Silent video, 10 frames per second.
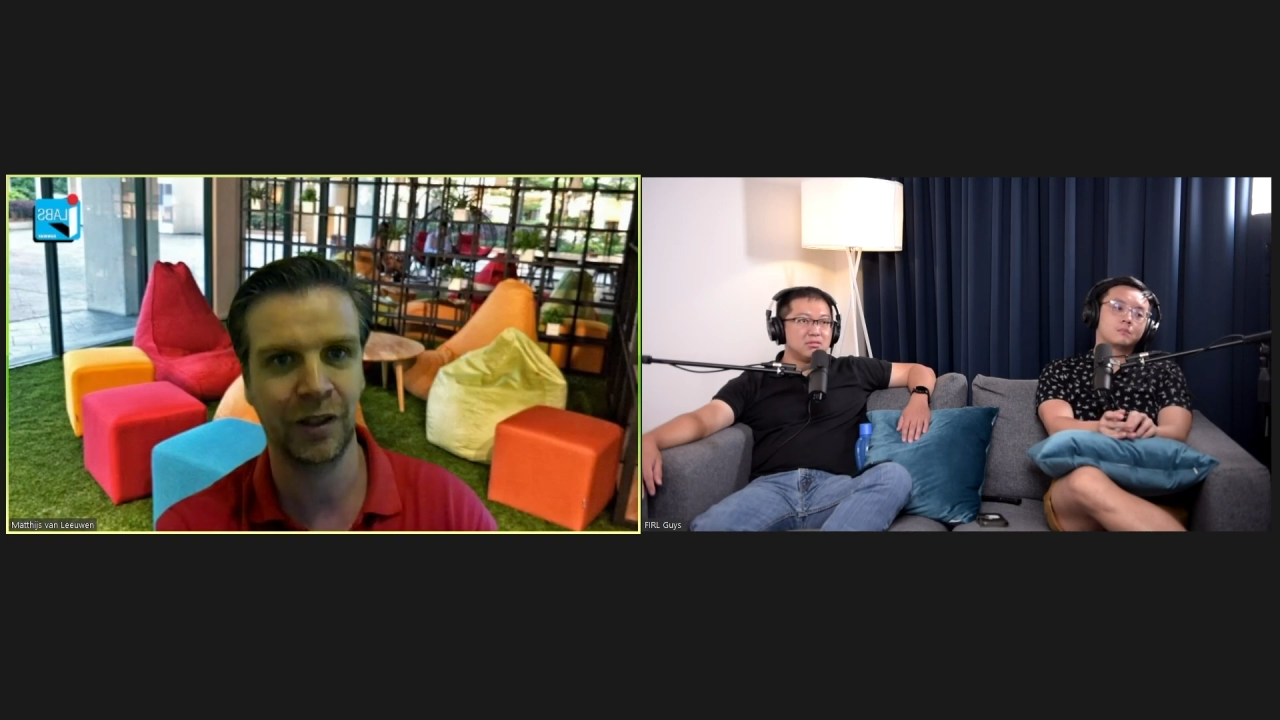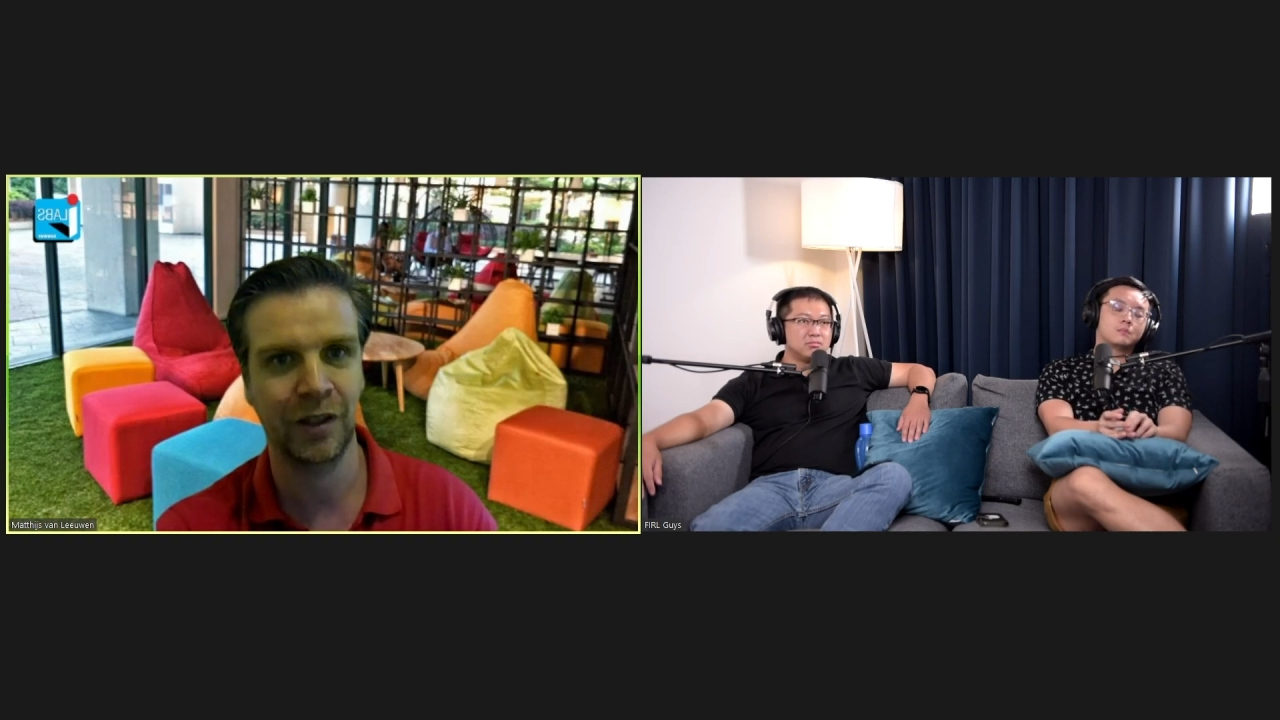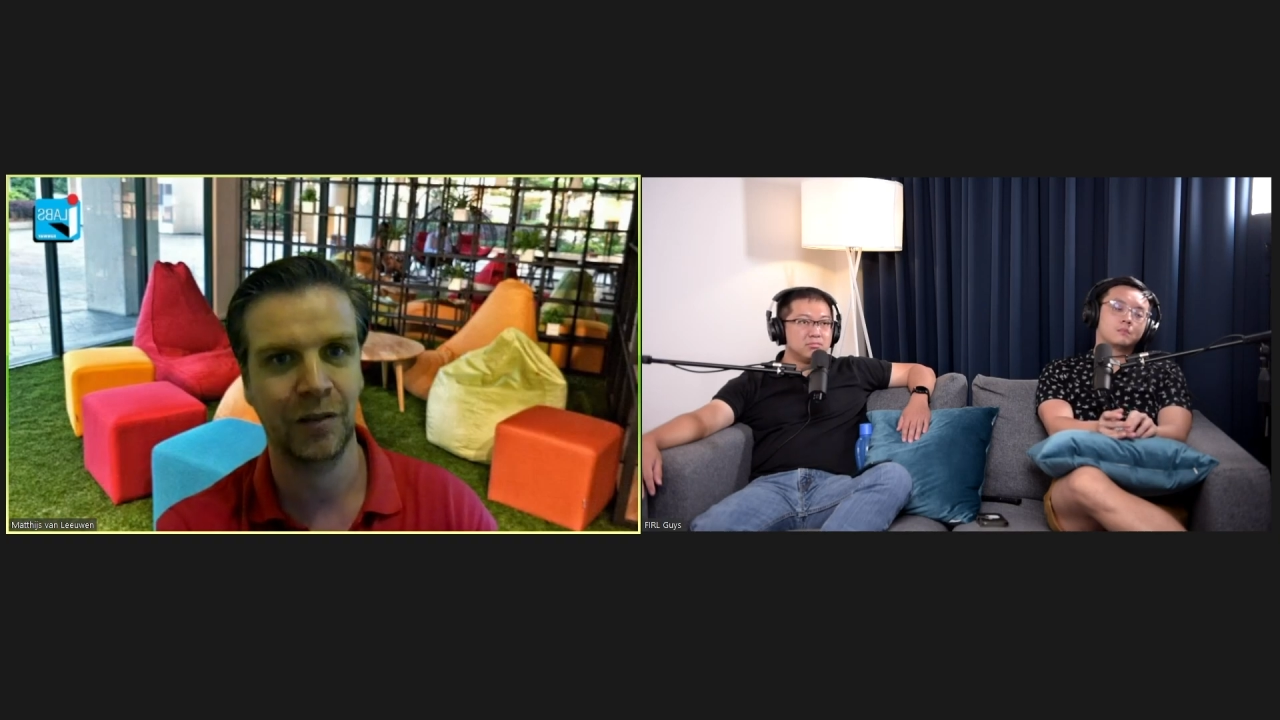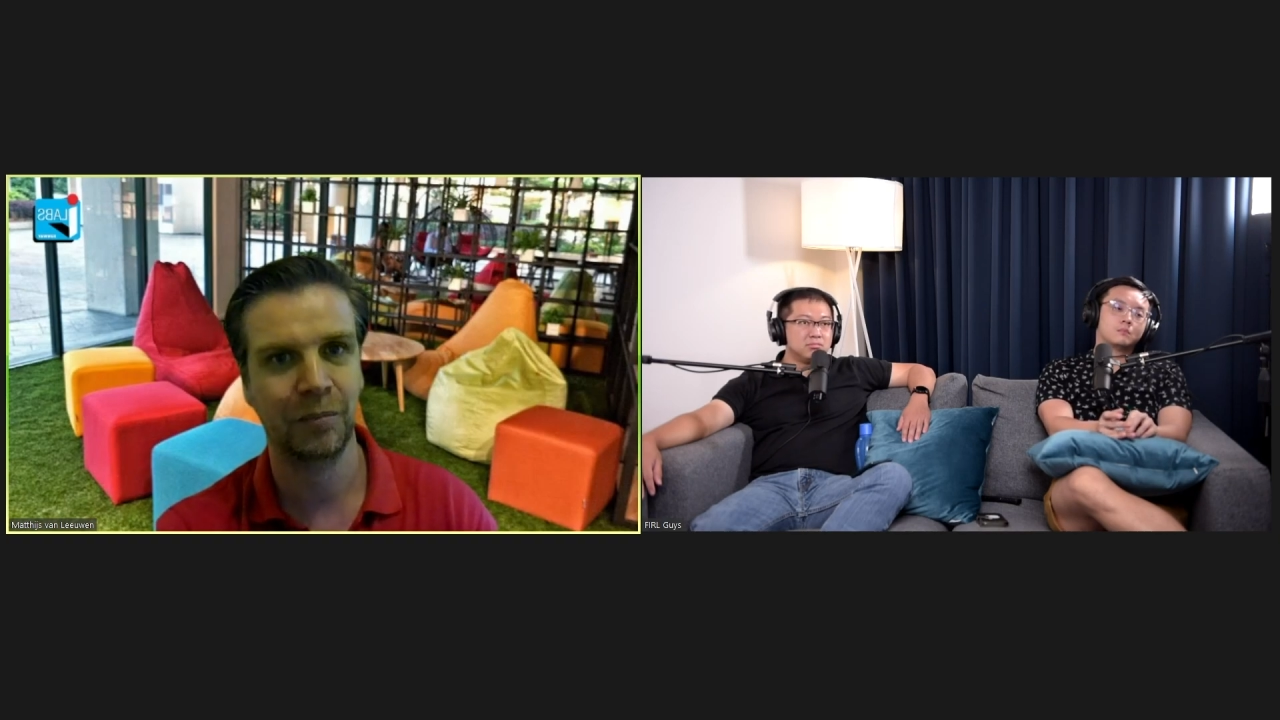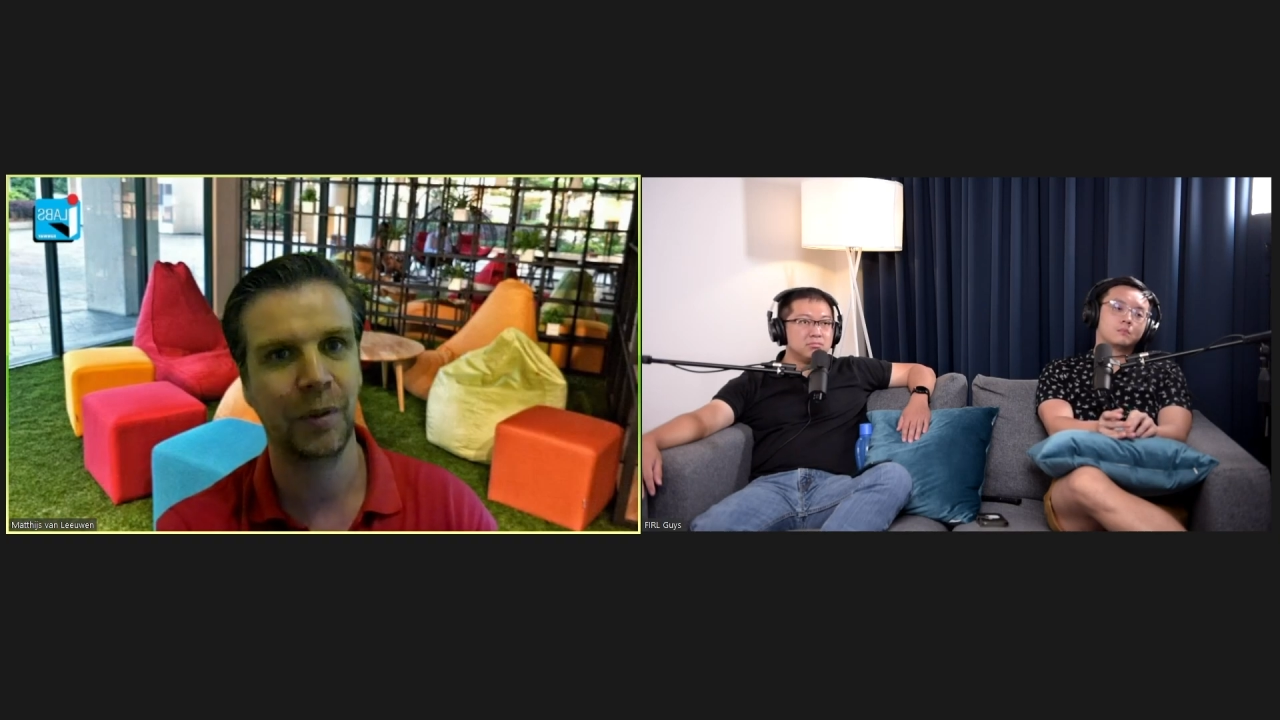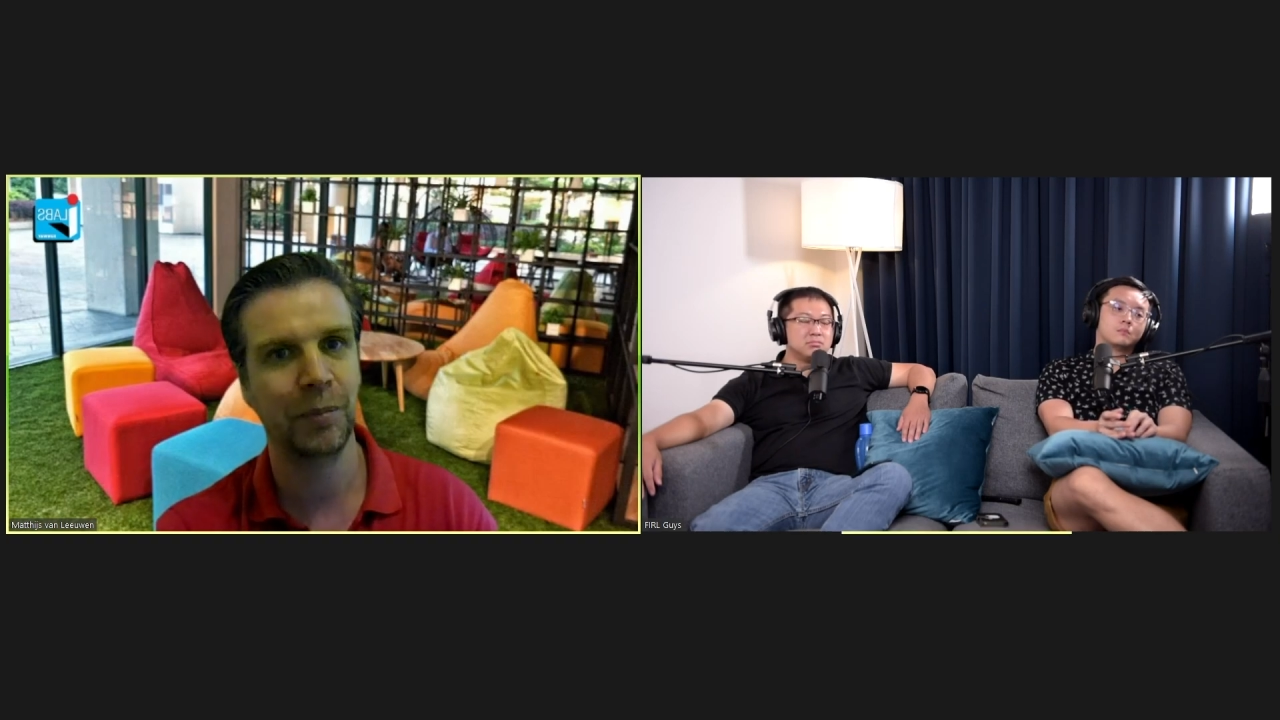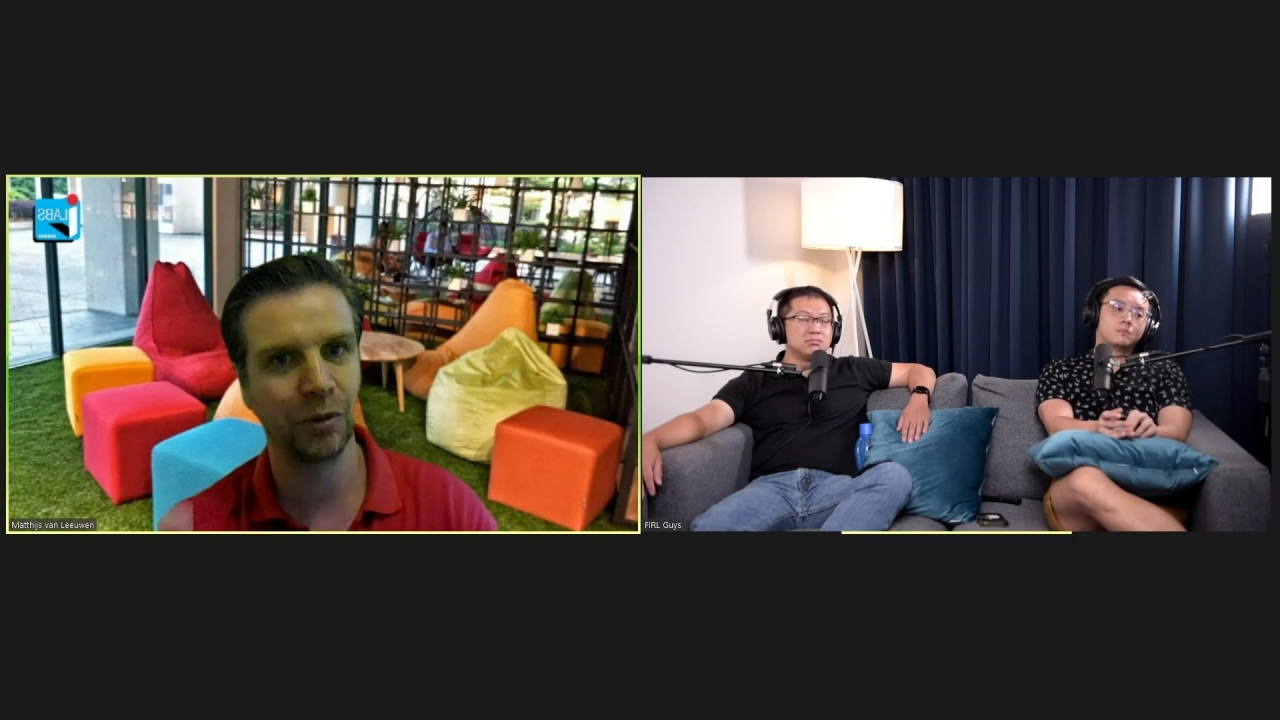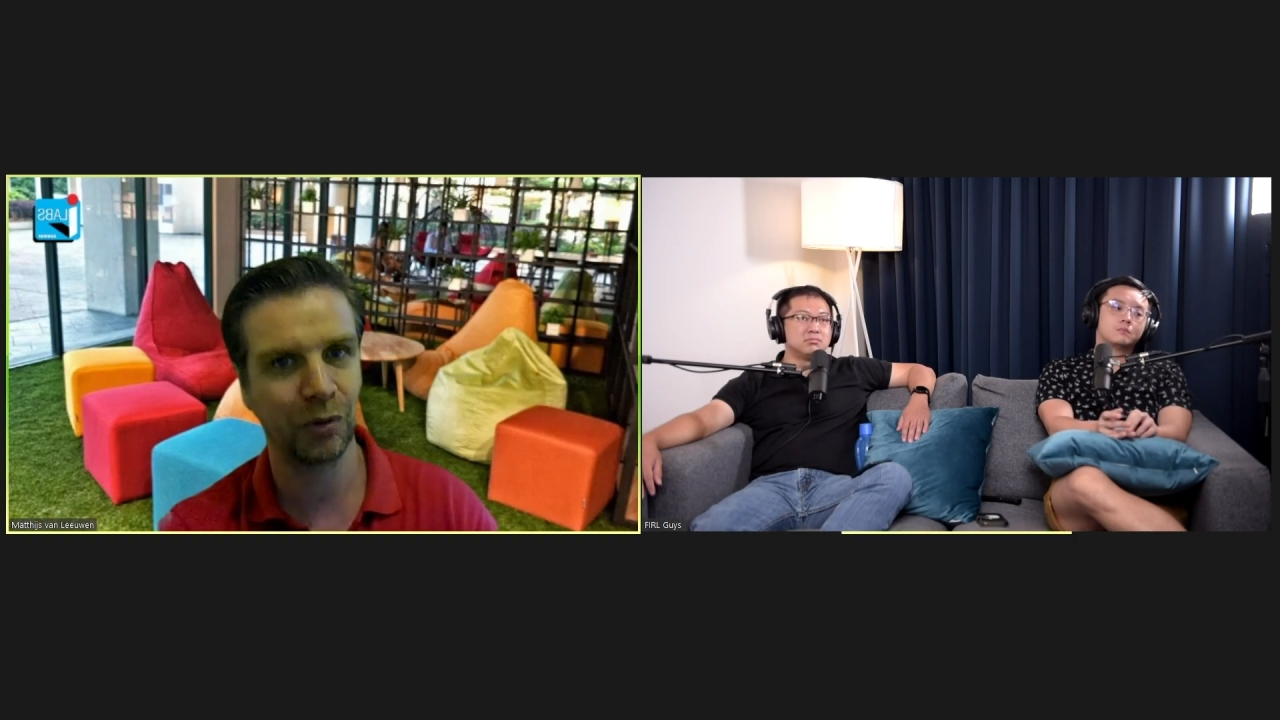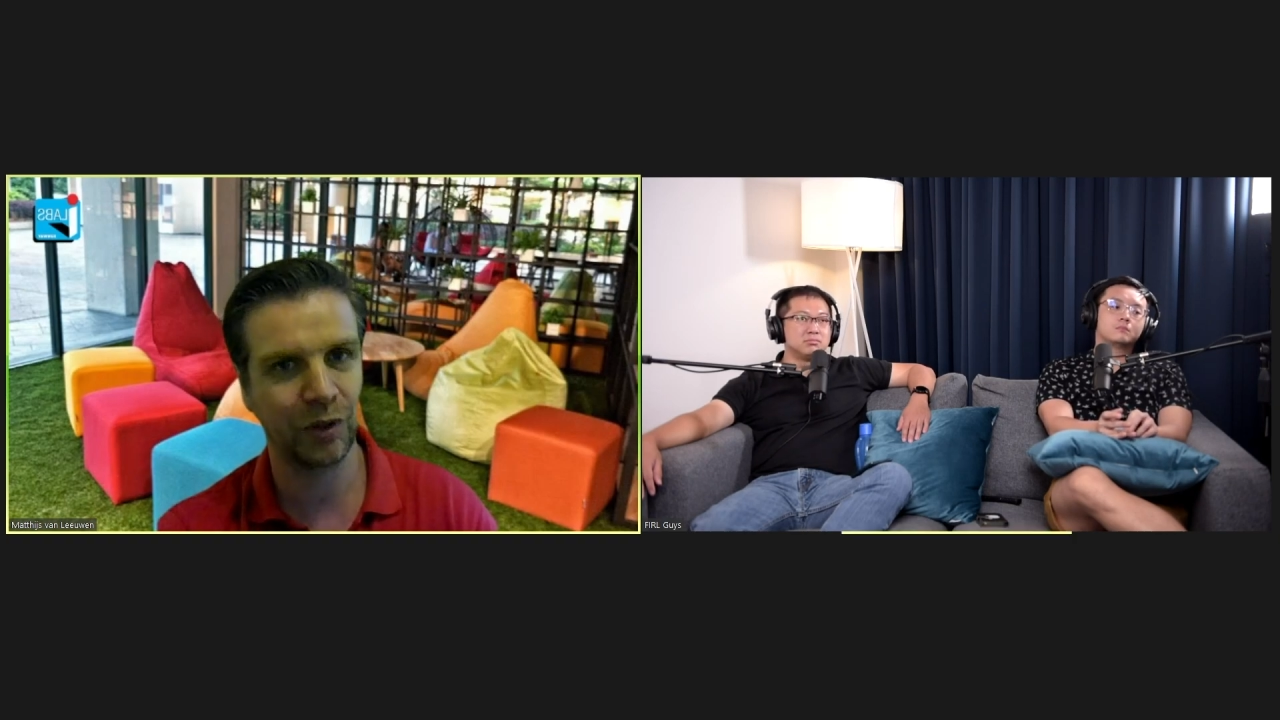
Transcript: People will